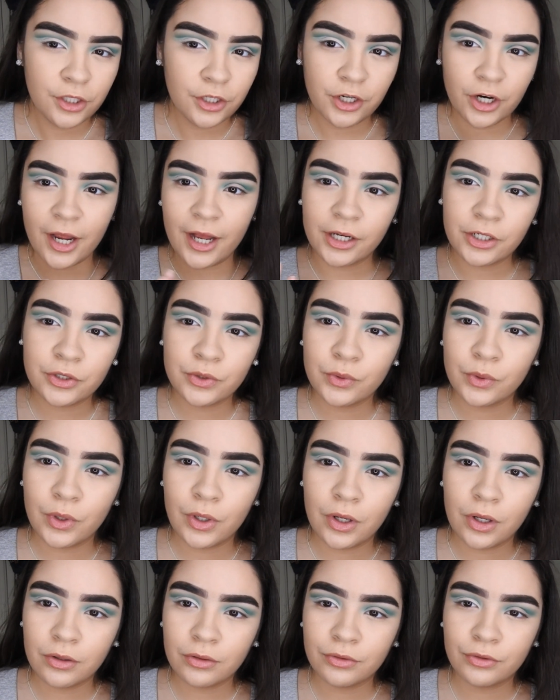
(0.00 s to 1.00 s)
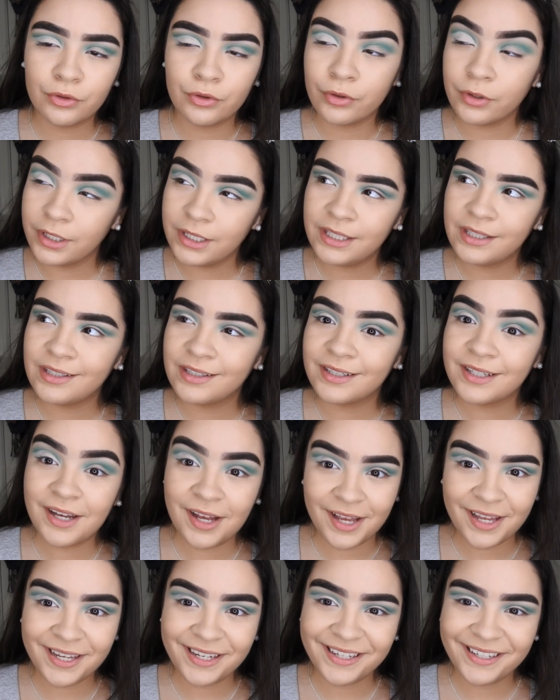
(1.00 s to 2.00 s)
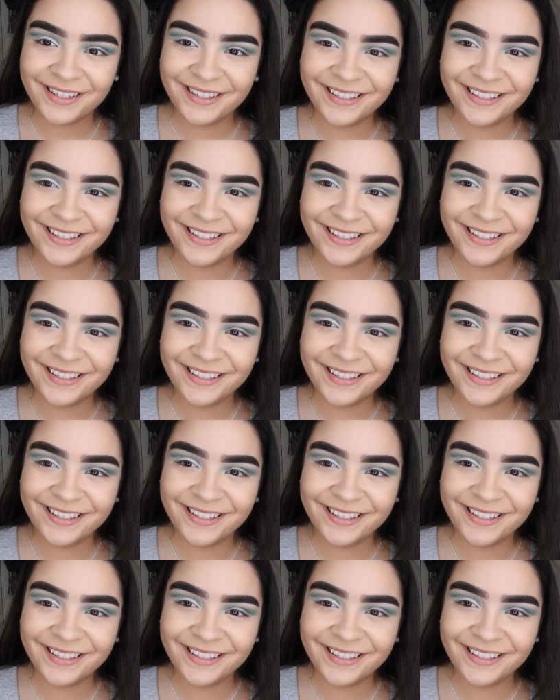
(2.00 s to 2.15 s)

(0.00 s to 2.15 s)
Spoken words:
your actual crease cut